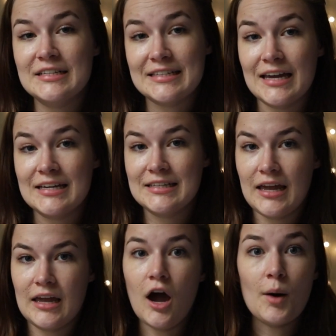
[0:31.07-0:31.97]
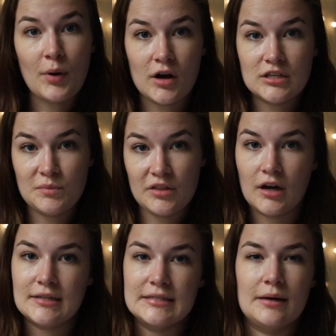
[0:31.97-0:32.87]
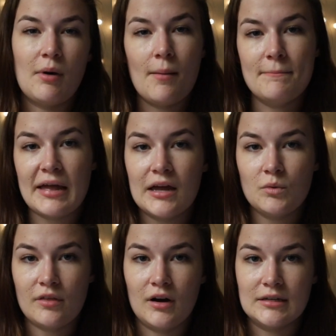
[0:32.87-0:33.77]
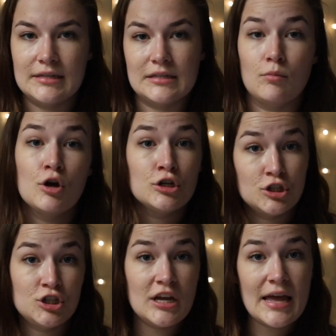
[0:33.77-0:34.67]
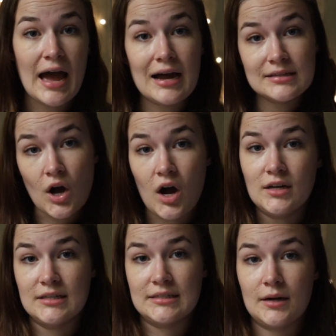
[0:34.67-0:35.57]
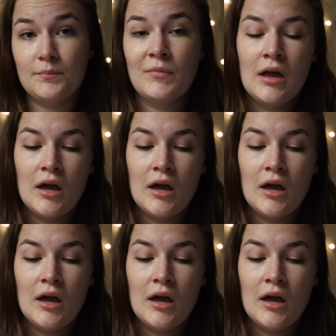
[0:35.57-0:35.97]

is like saying a person with autism, a man with autism, she has autism.